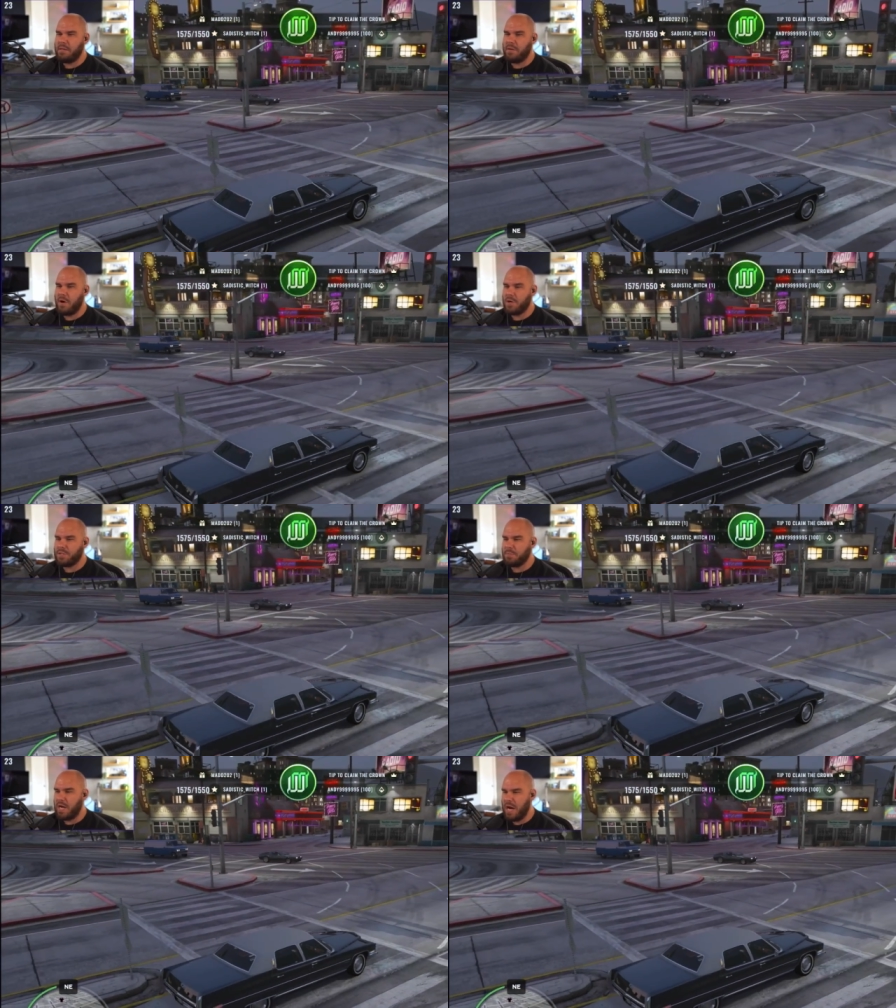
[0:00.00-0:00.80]
there are
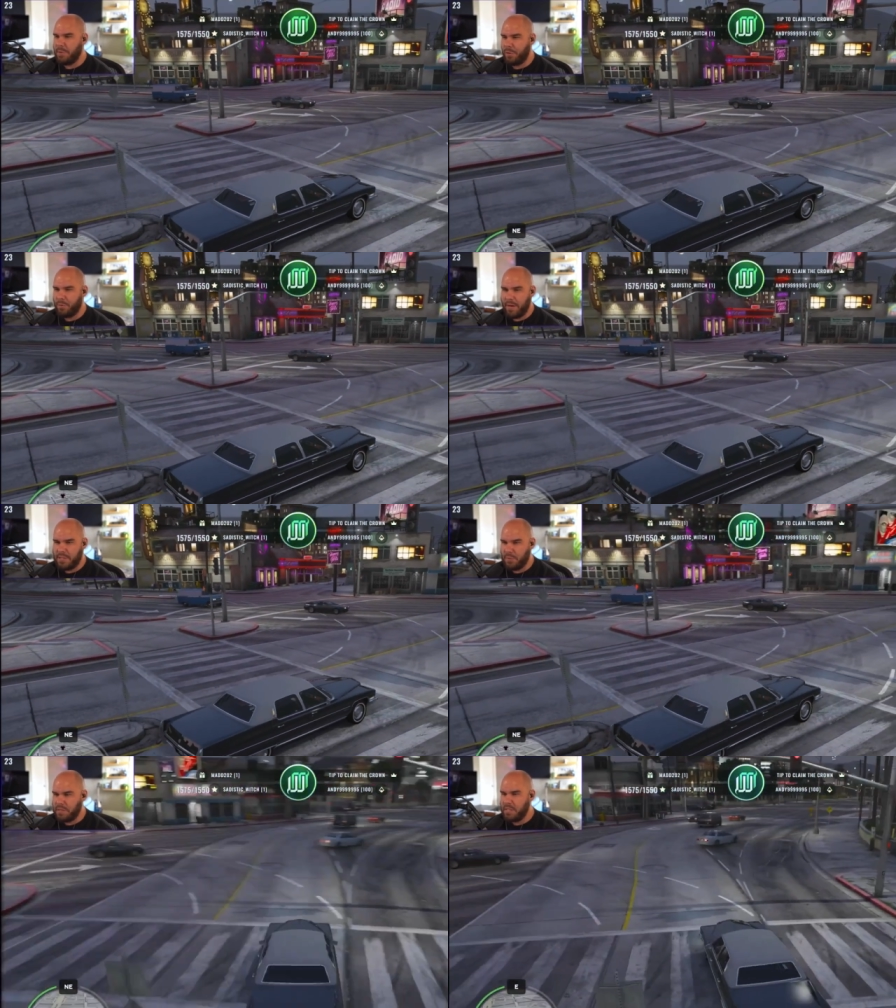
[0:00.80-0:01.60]
some common
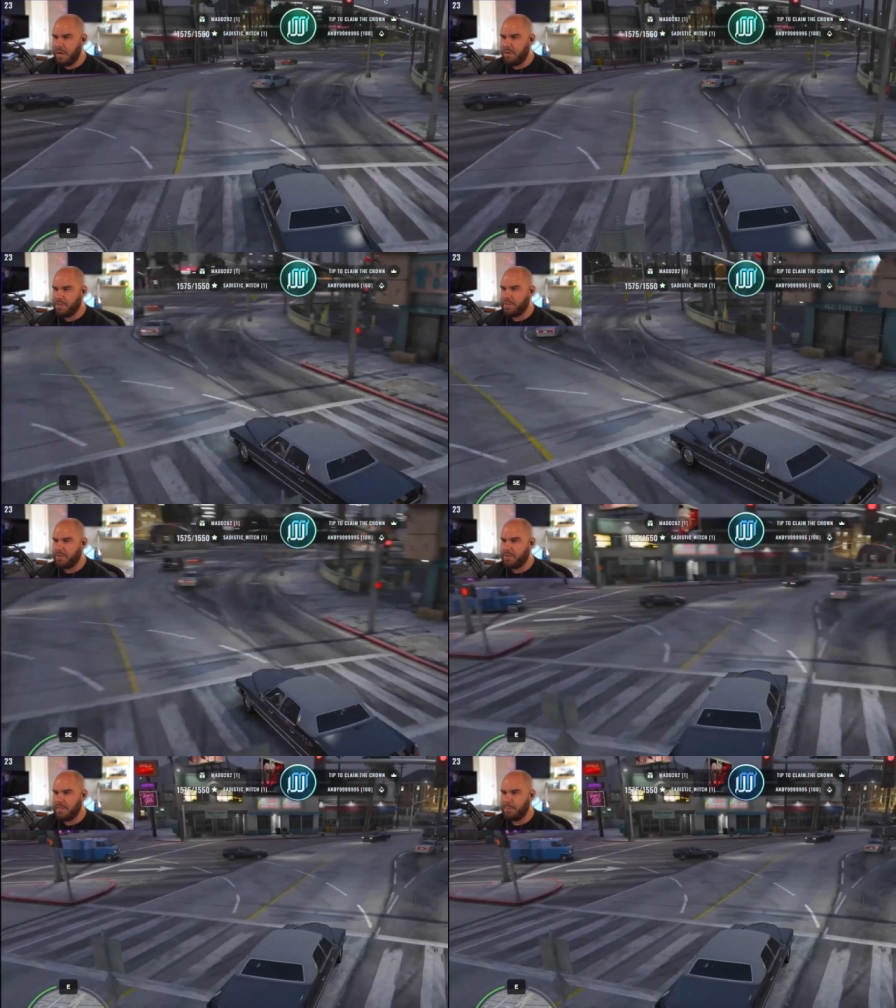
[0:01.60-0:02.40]
threads with his
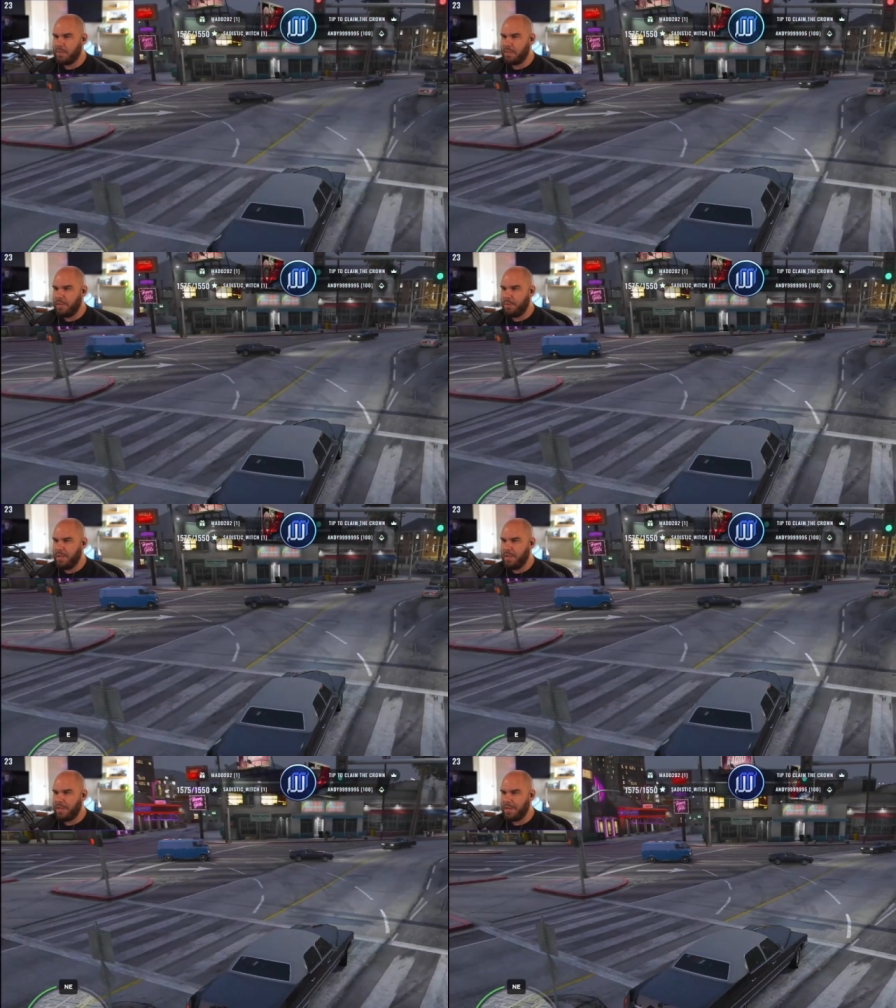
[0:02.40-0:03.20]
characters. Typically
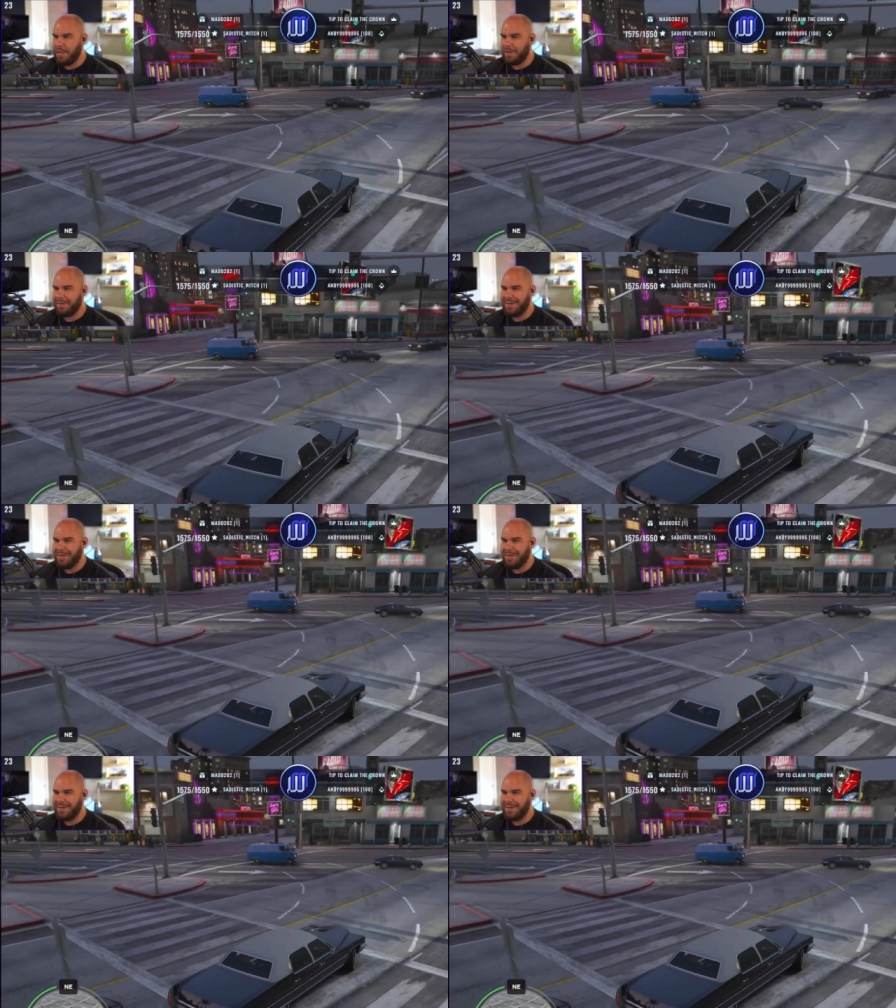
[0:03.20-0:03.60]
the, uh,